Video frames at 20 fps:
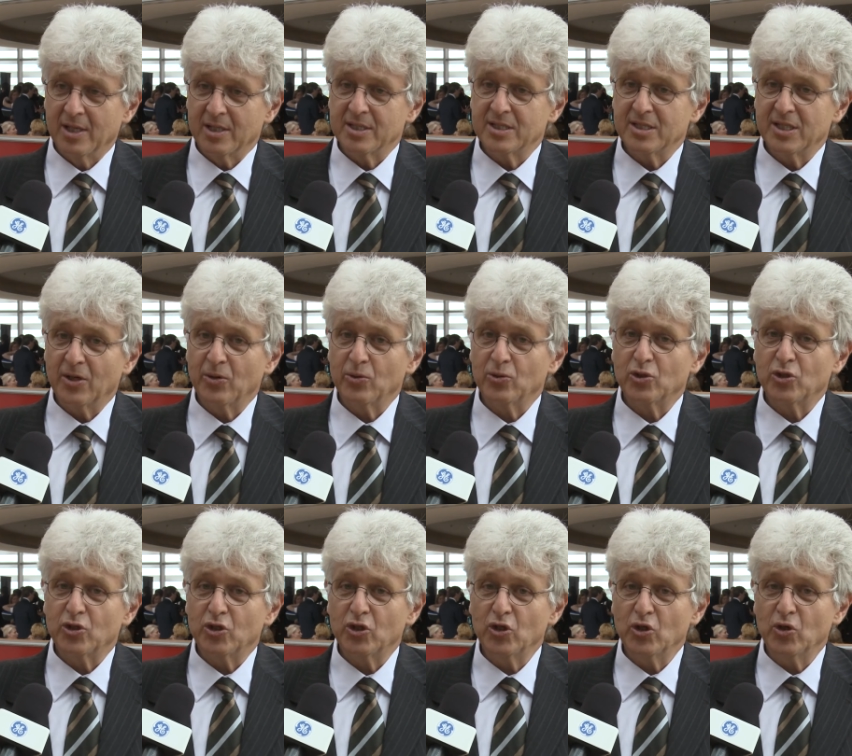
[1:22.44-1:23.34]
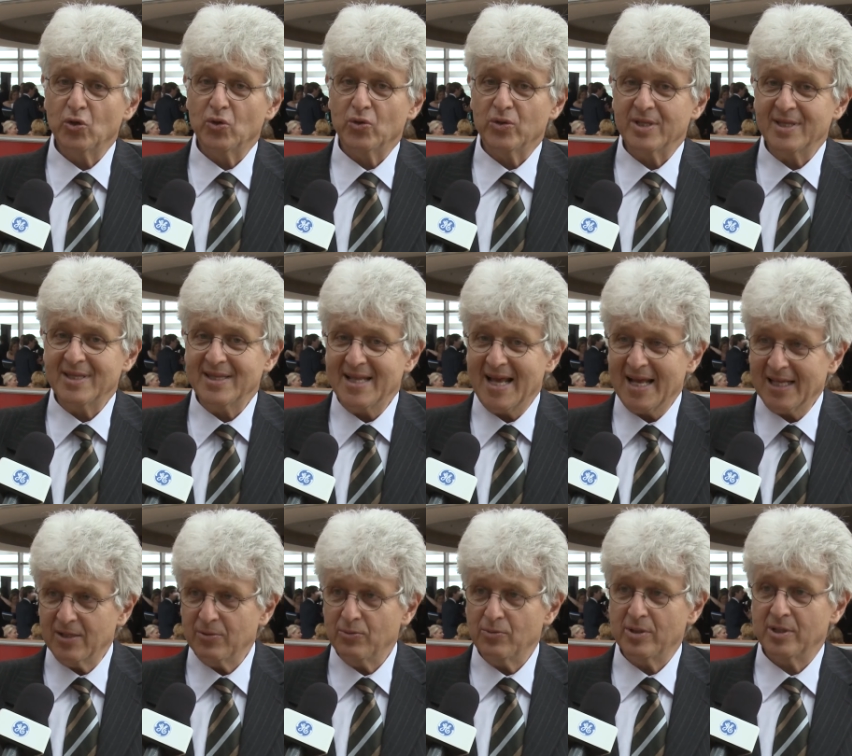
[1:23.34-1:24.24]
So to
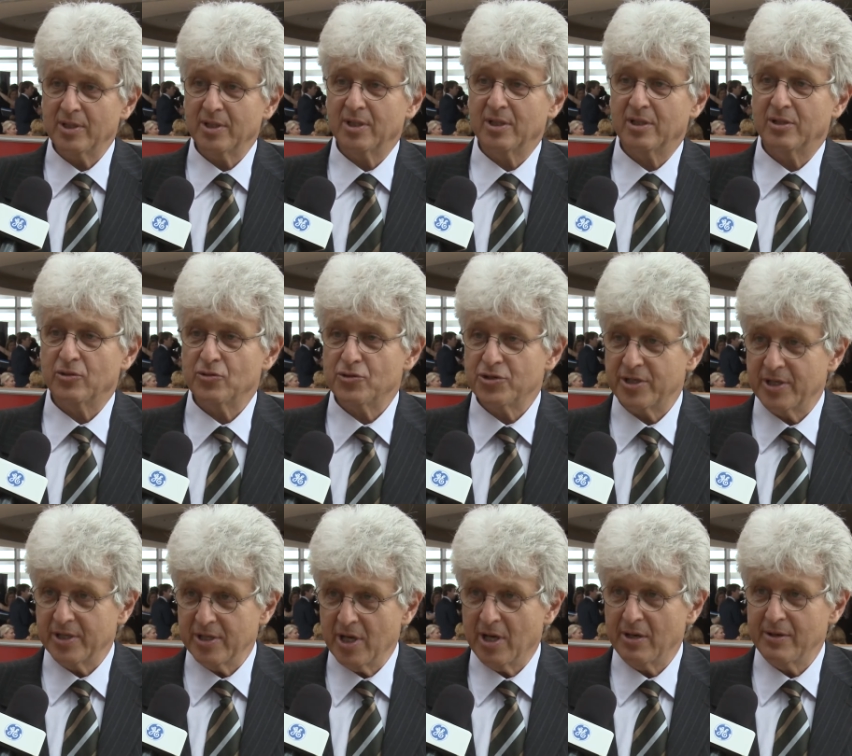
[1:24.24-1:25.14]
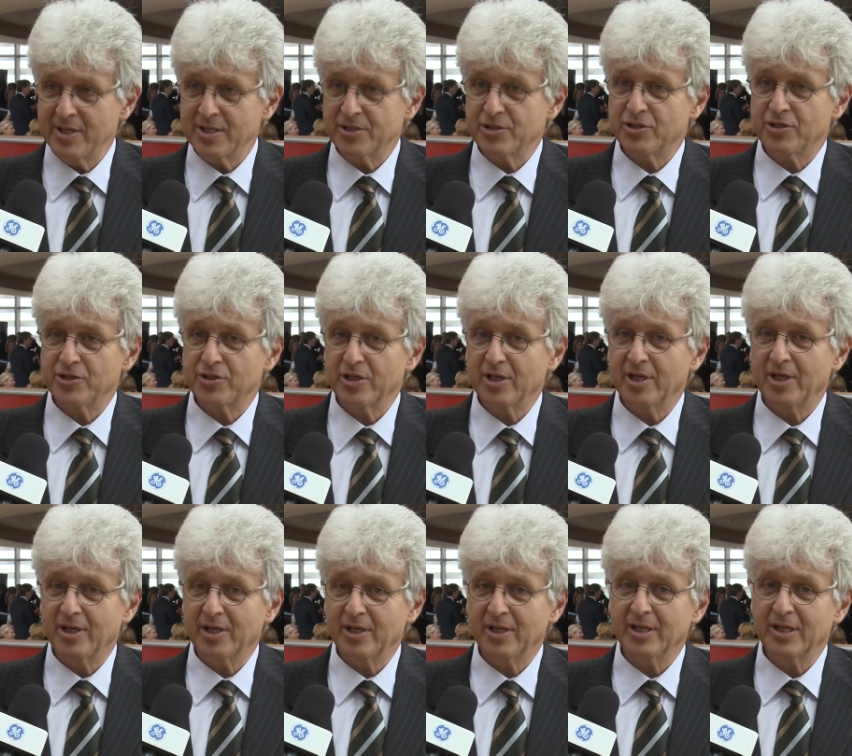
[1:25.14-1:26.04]
network, to share knowledge,
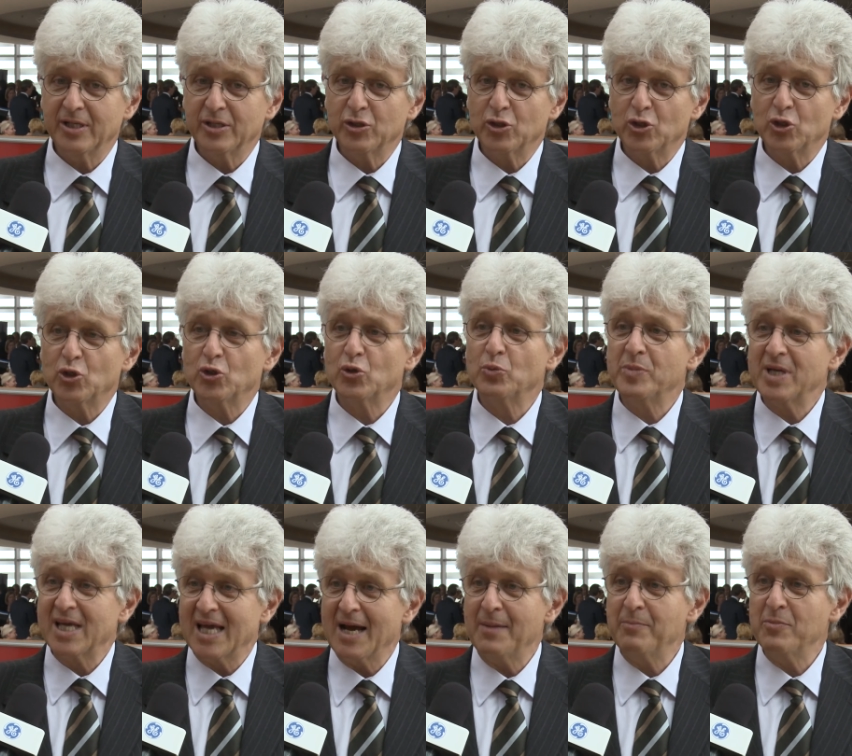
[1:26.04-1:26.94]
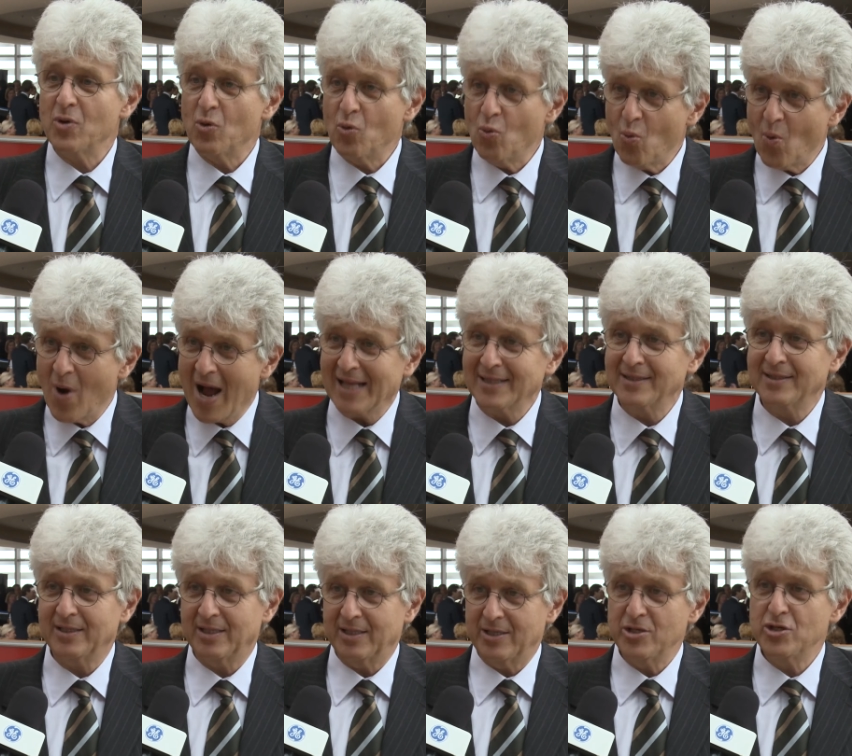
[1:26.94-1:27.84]
to become
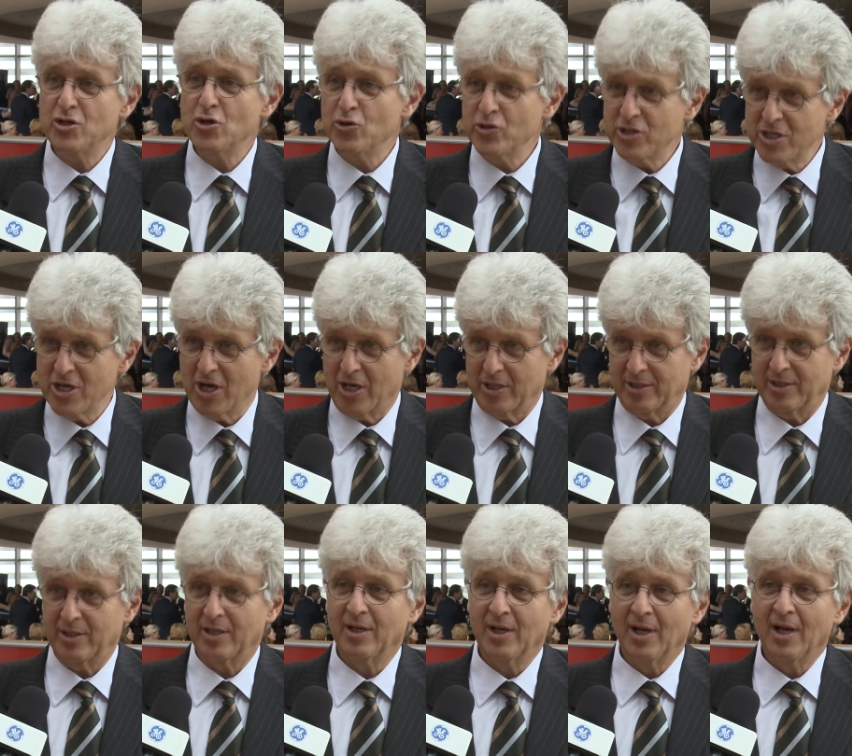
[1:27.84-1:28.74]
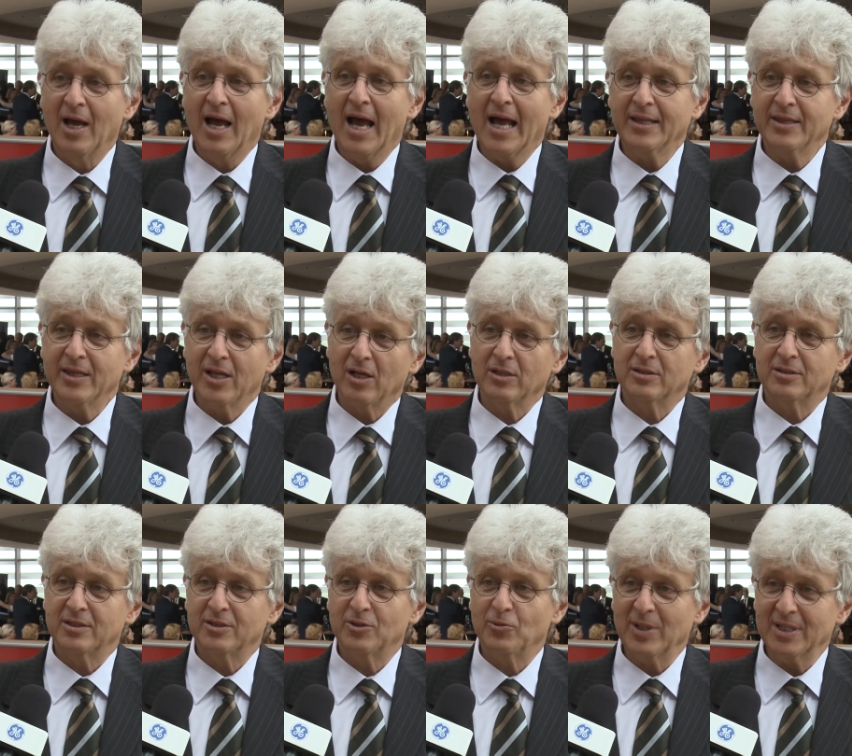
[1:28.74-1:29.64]
one union and
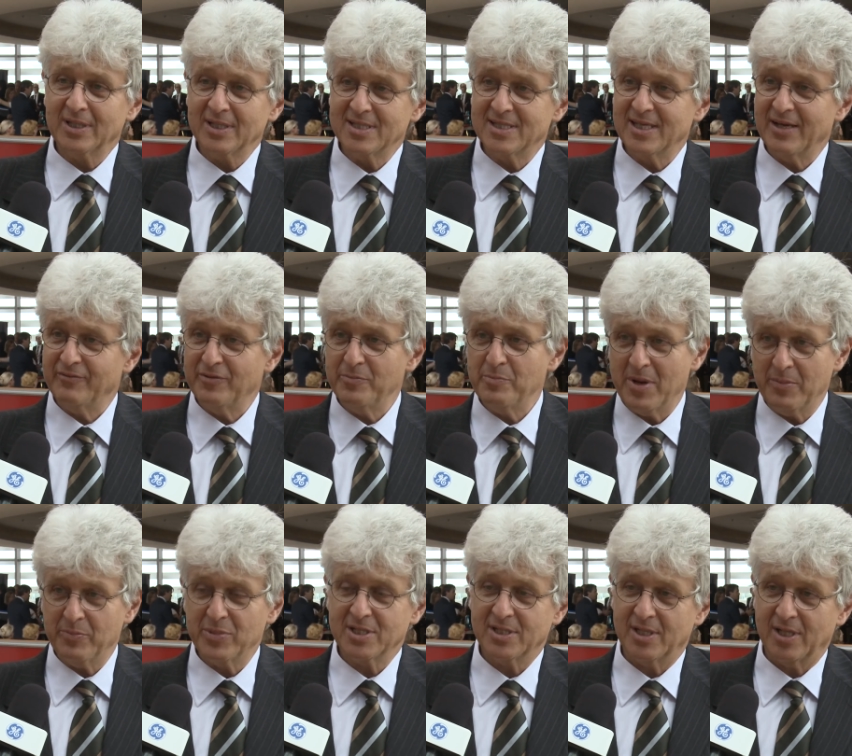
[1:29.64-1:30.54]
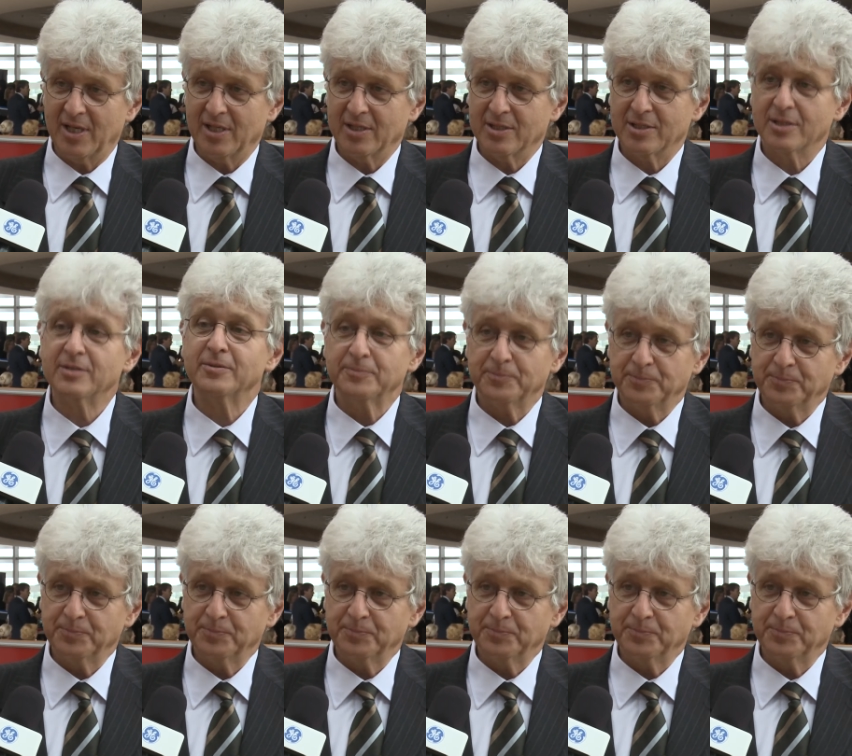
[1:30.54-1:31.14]
not 27 member states.